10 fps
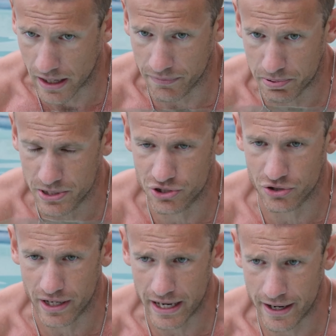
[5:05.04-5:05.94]
I have pretty
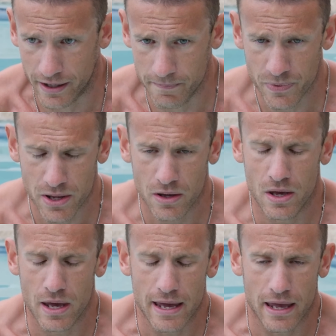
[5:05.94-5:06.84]
short hair,
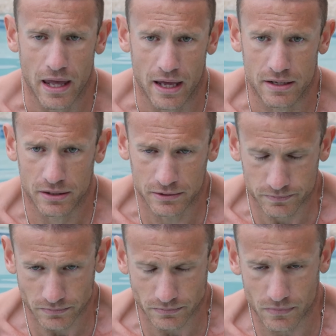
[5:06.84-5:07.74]
and
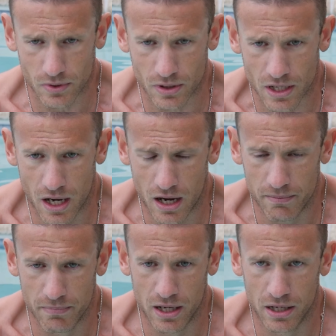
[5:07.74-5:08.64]

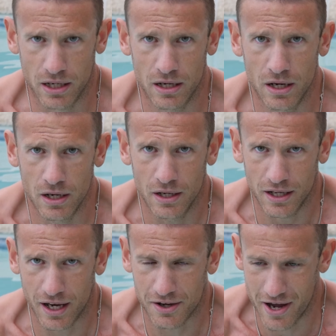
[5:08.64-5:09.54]
um,
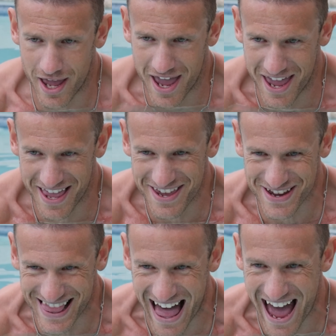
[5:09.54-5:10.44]
yeah, go, you
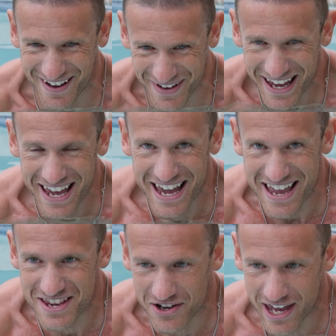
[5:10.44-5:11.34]
can laugh.
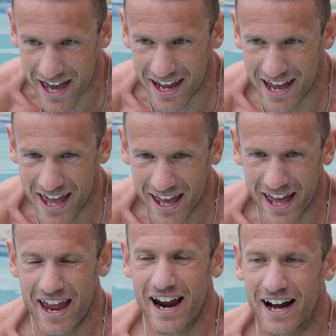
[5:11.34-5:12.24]
It's okay.
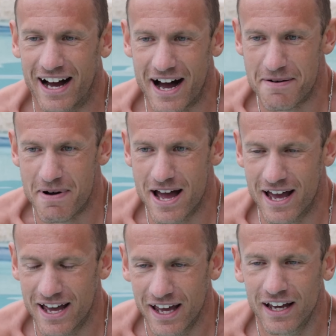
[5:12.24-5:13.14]
Um,
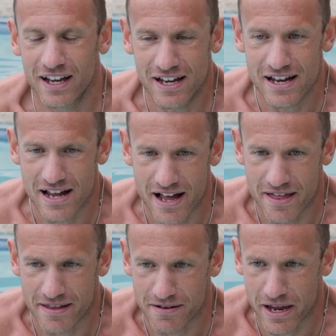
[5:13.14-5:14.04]

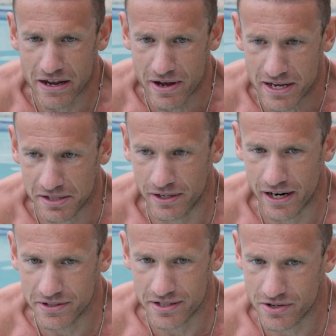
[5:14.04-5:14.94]
uh, anyways, when
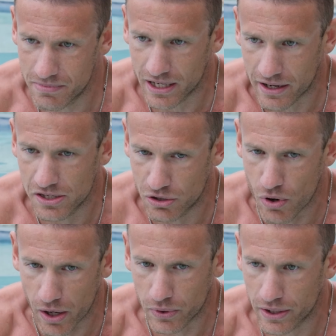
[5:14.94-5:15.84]
I was swimming, I,
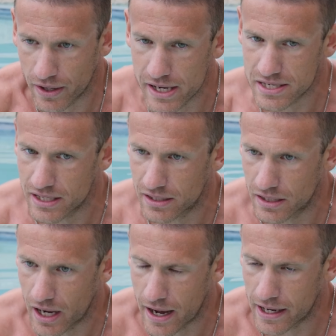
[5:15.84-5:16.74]
I realized that
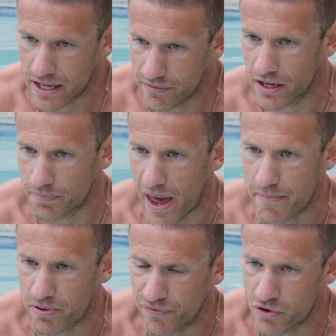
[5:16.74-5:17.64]
uh, giving up
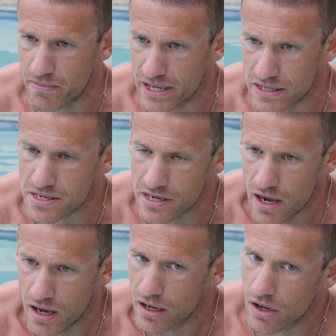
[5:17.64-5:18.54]
that performance,
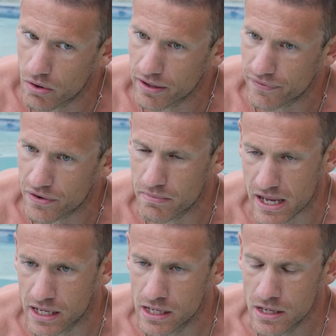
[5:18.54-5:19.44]
going from
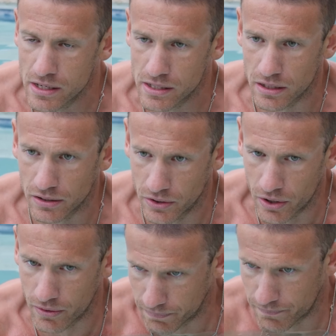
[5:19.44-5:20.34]
a, you
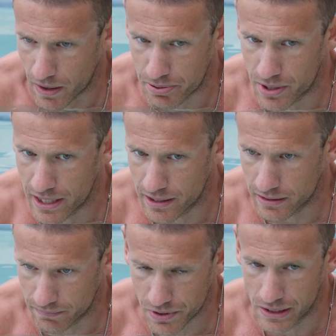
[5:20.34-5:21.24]
know, a, a pretty
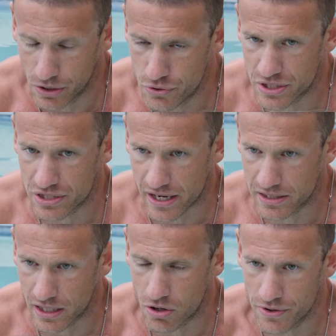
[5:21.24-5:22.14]
pretty loose. I'd
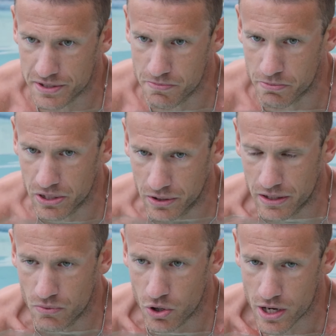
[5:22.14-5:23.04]
done all this
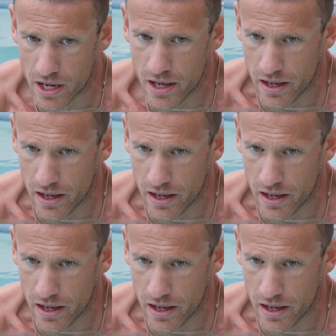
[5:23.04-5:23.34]
mobility work,